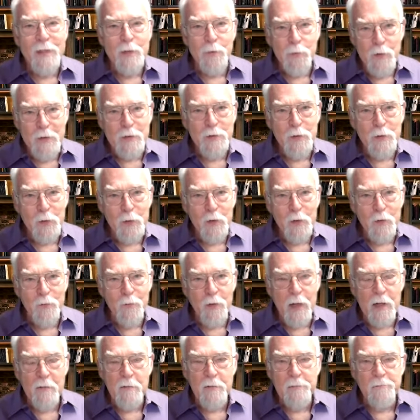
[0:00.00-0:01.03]
that creates a little
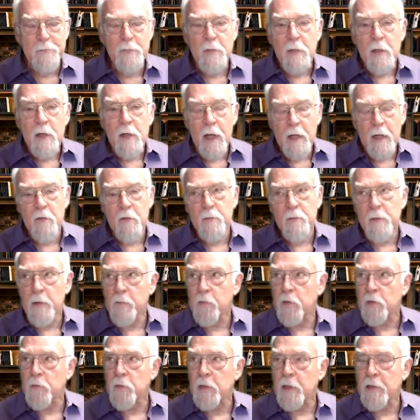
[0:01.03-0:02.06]
problem. I can
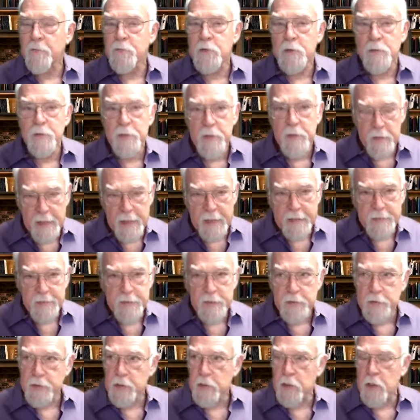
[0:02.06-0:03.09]
remember when I was in
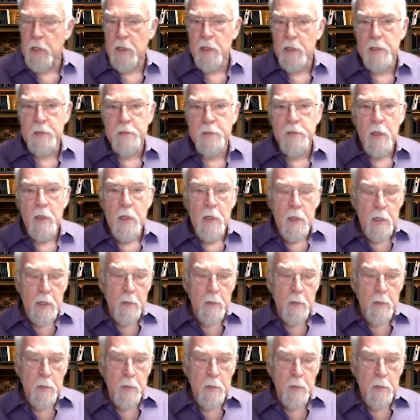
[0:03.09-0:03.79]
gymnastics in college,